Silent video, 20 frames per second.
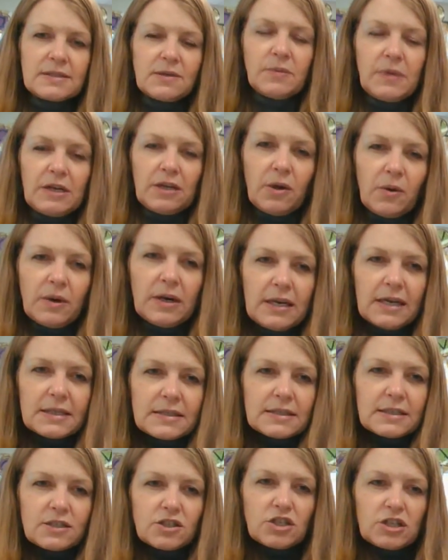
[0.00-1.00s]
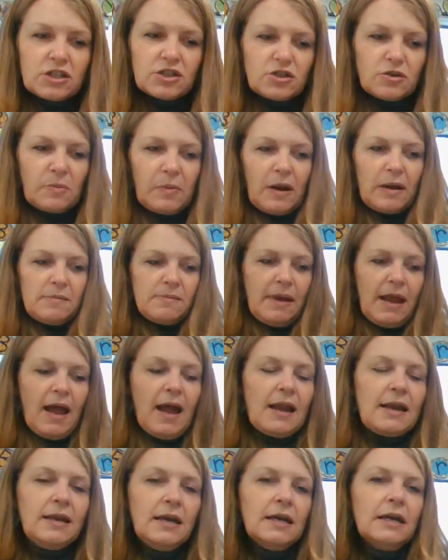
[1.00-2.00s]
So we know it has a gingerbread
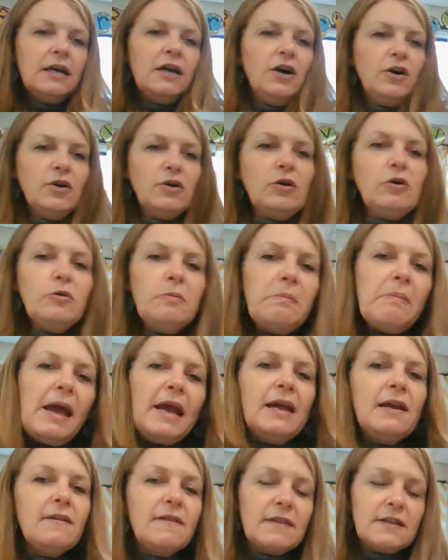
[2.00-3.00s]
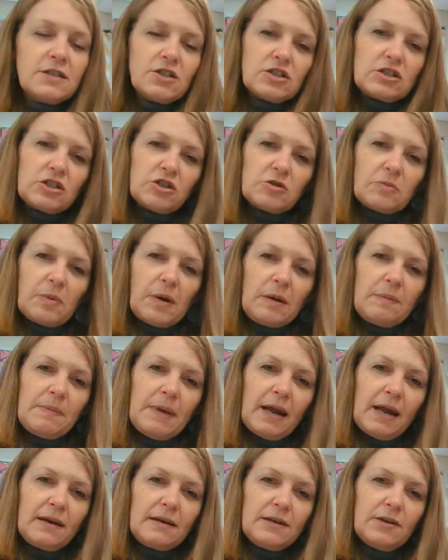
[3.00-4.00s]
man. Who made the gingerbread
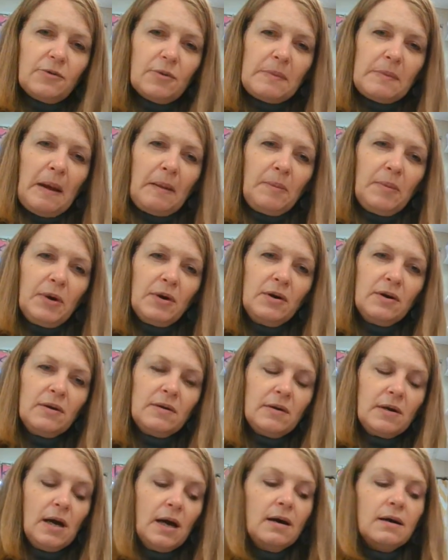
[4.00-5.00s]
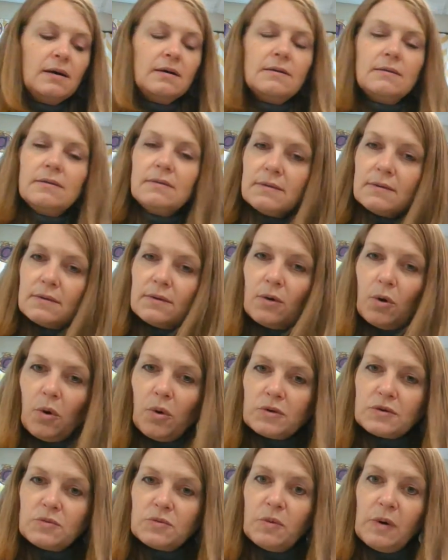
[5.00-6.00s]
man? Do you remember?
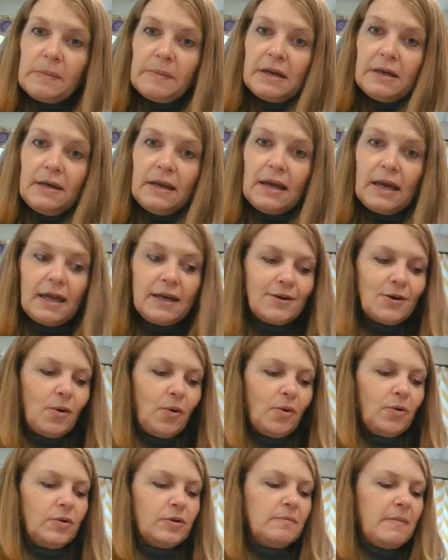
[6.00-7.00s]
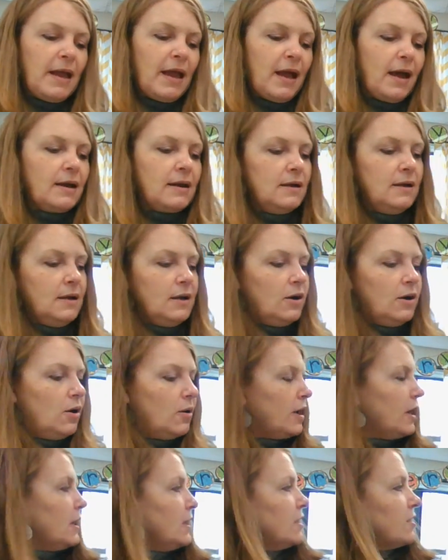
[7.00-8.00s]
Old woman and an old man.
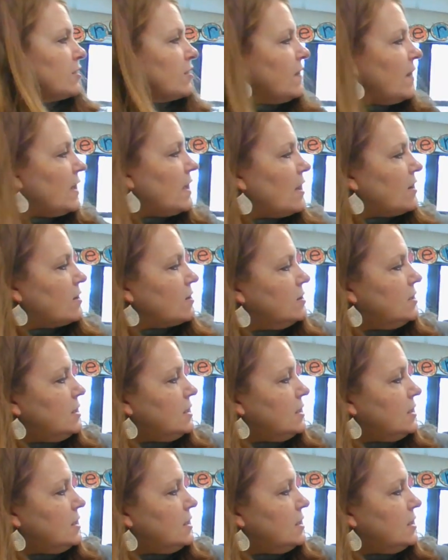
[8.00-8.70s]
Okay, here they are.